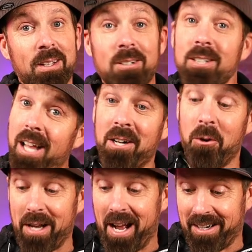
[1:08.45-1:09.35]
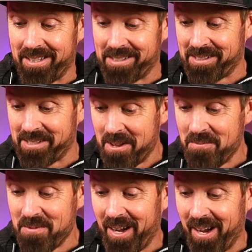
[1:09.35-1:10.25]
There's a lot going on in this
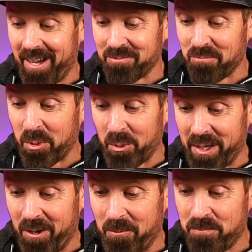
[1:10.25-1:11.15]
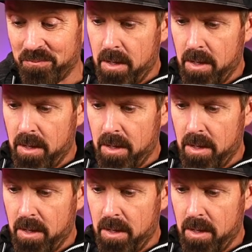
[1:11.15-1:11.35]
burrito.